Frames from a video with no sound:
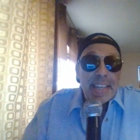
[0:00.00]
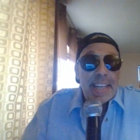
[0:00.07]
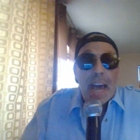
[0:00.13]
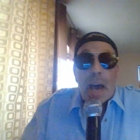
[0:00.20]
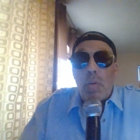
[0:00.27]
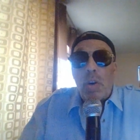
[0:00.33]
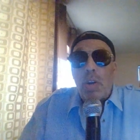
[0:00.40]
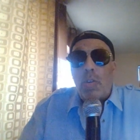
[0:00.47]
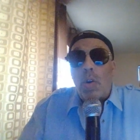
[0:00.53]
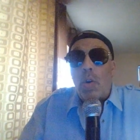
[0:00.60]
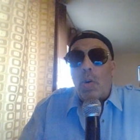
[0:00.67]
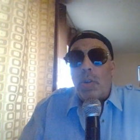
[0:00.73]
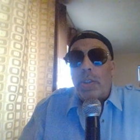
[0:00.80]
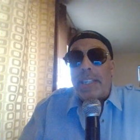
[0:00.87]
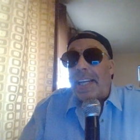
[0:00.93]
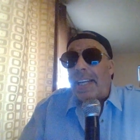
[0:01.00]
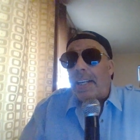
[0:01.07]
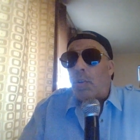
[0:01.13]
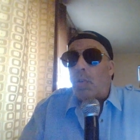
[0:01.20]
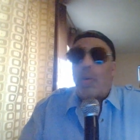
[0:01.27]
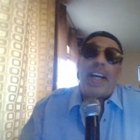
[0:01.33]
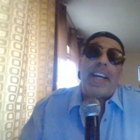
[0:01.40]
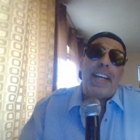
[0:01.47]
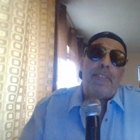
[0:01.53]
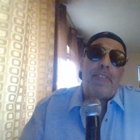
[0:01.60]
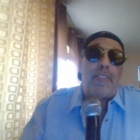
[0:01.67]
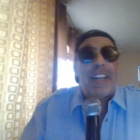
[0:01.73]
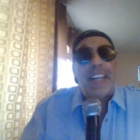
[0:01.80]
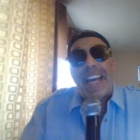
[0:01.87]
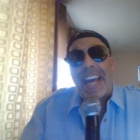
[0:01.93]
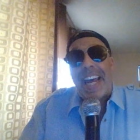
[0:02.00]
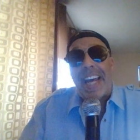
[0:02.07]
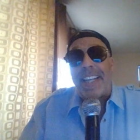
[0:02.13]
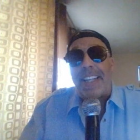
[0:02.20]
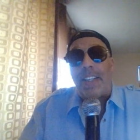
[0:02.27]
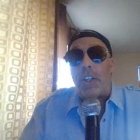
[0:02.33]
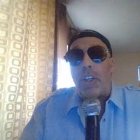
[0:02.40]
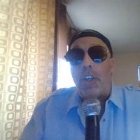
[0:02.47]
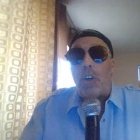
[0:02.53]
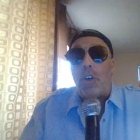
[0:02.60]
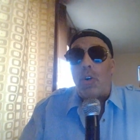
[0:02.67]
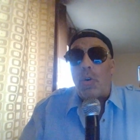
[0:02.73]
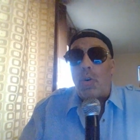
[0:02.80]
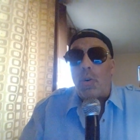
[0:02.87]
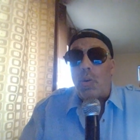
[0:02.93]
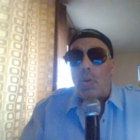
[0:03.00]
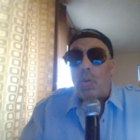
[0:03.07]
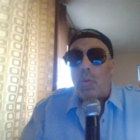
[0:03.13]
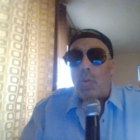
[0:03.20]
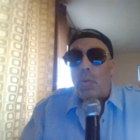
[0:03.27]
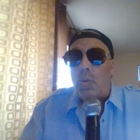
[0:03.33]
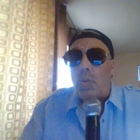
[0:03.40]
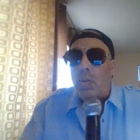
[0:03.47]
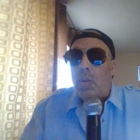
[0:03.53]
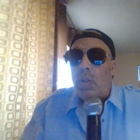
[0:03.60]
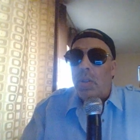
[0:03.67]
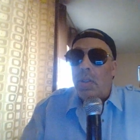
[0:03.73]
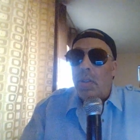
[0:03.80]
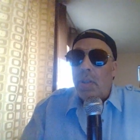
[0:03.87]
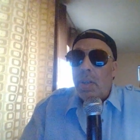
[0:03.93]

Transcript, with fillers: Now we're old and gray, Fernando.